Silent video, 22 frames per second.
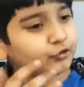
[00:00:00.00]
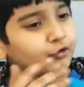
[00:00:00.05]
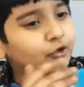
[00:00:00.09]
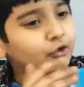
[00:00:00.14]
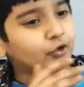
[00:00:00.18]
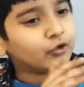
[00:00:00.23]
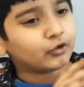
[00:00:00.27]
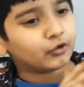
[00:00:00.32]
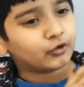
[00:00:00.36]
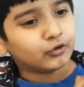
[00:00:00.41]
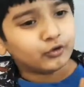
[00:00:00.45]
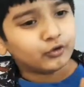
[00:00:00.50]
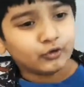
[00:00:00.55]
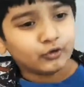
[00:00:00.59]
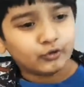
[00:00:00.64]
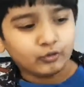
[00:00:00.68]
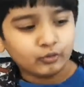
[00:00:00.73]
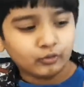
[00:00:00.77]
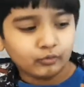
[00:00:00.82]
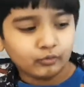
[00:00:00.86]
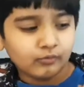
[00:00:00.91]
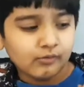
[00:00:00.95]

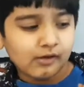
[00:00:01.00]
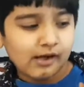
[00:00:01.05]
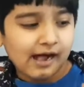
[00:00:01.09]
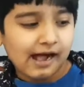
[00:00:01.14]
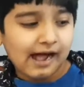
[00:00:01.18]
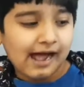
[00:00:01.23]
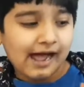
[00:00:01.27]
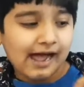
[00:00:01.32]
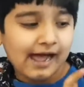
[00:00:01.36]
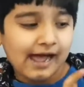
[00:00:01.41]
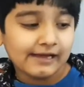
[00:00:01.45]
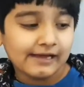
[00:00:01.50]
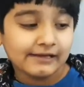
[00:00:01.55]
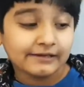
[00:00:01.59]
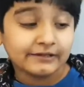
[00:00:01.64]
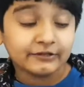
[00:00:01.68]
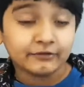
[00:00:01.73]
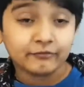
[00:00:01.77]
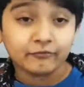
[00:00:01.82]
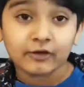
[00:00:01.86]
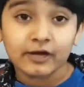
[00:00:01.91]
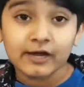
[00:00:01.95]
So
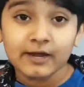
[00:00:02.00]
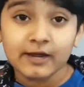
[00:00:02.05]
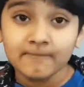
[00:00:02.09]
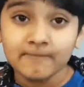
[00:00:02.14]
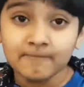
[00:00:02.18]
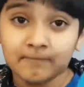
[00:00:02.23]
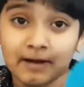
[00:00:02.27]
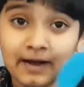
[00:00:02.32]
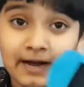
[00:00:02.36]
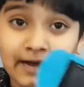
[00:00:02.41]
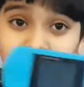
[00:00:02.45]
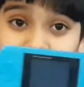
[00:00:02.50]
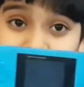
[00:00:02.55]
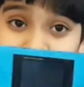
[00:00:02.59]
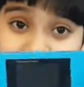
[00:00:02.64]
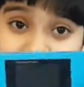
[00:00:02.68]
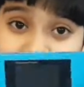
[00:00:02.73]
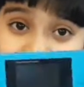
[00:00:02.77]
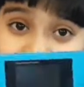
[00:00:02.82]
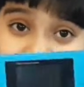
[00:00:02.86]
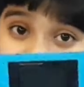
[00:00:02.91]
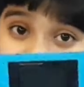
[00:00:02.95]
you can buy